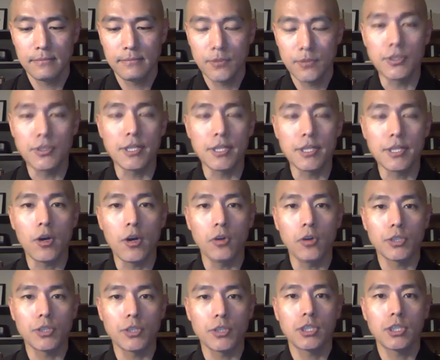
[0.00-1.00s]
who's the
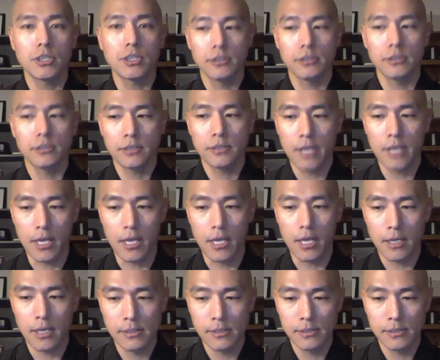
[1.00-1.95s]
host here.